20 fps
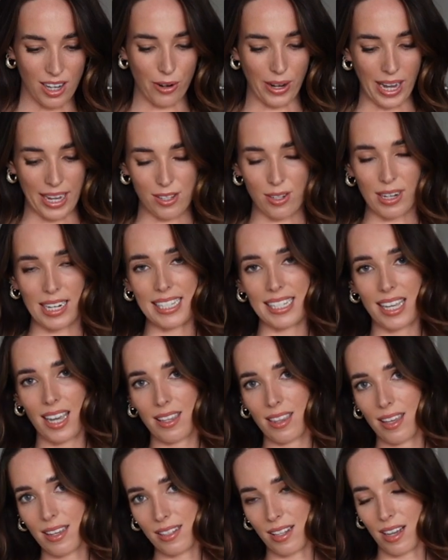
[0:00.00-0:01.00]
Okay, so let's
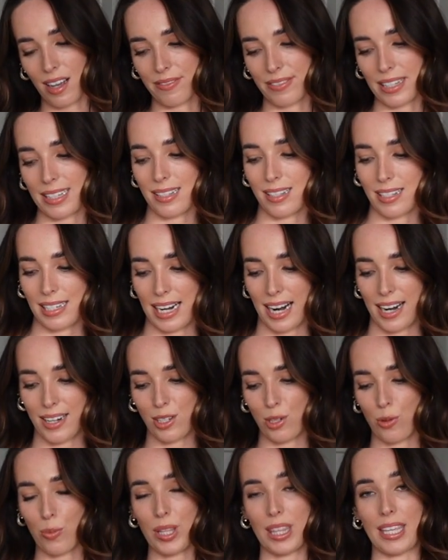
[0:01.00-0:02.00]
kick things off and
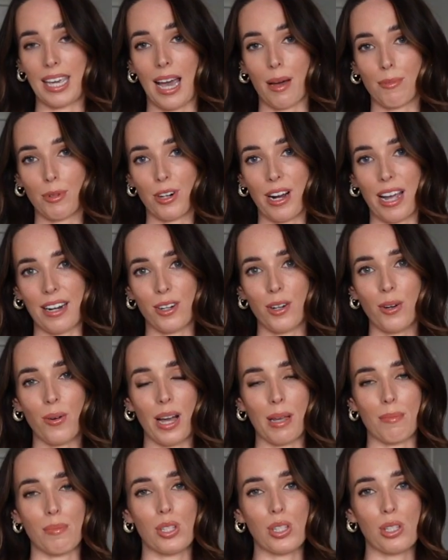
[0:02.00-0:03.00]
start with the
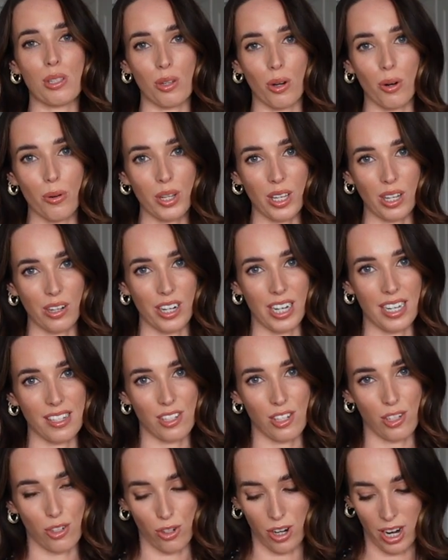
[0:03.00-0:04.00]
amaretto. I'm so
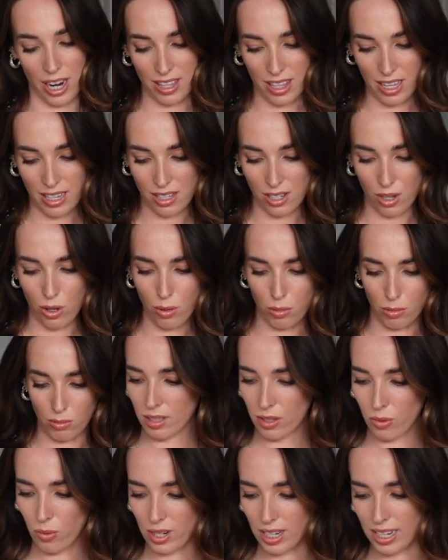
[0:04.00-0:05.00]
curious to try this. Oh,
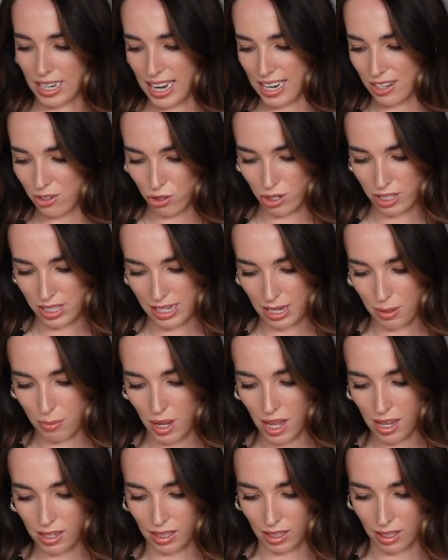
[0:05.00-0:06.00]
what an interesting
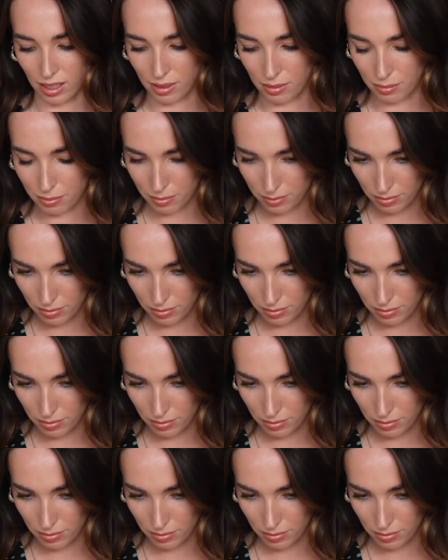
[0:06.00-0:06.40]
bottle.